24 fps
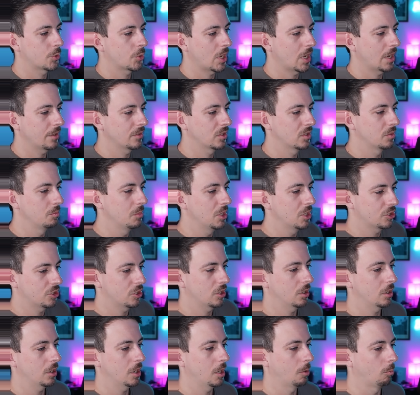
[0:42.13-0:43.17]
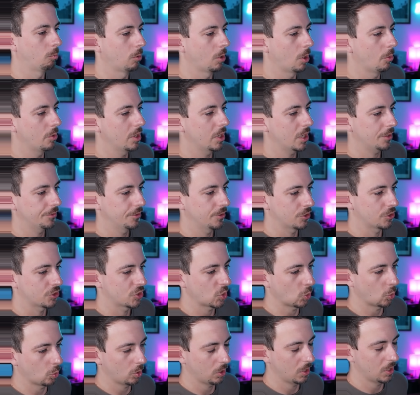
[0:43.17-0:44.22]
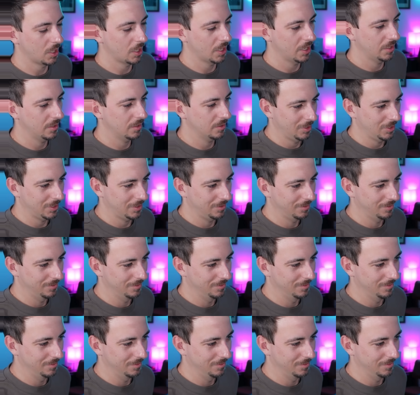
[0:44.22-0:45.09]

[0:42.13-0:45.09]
transmission eroding on the shoreline. What?